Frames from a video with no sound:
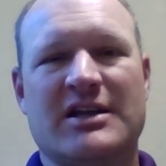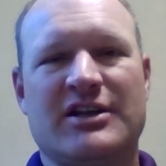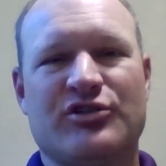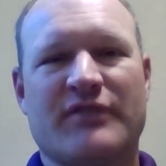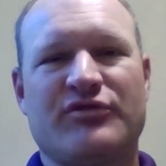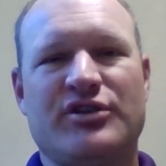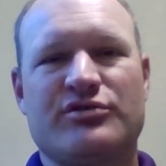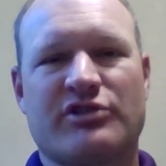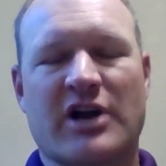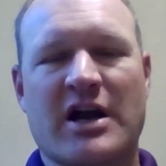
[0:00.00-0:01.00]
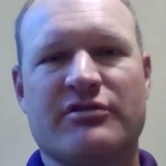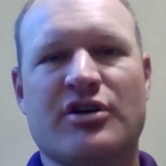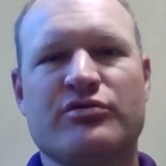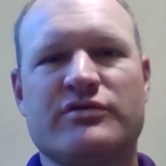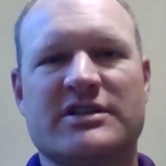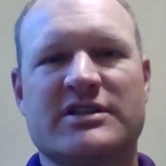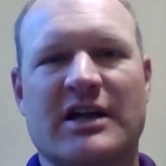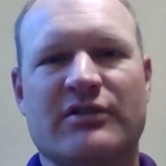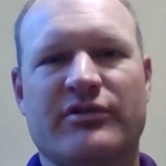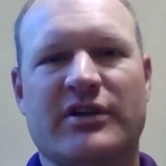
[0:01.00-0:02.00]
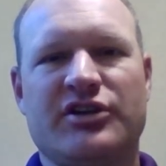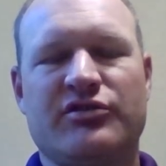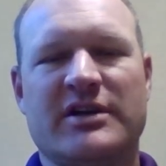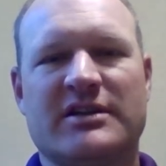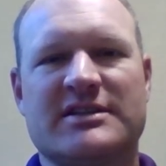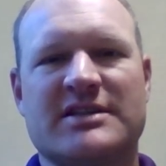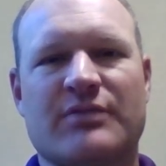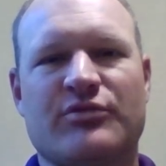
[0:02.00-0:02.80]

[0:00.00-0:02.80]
You'll have to use ground oats, and I don't think you get the same